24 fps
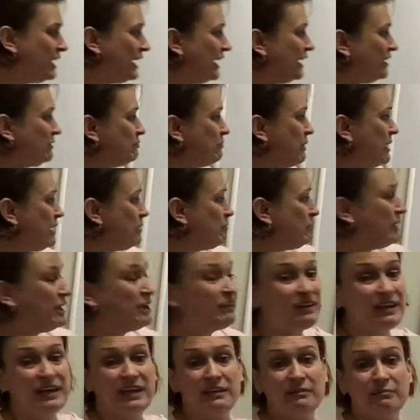It may be
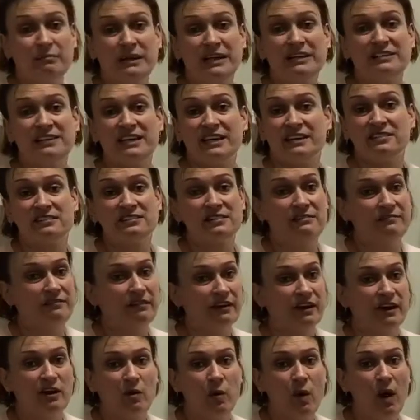that in meetings they're
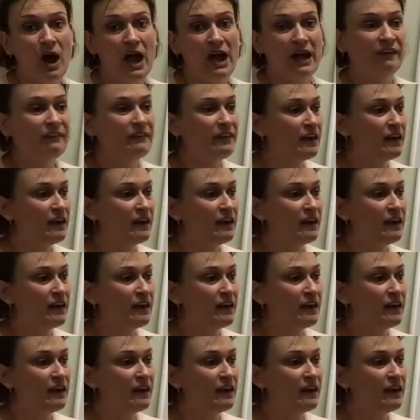very quiet,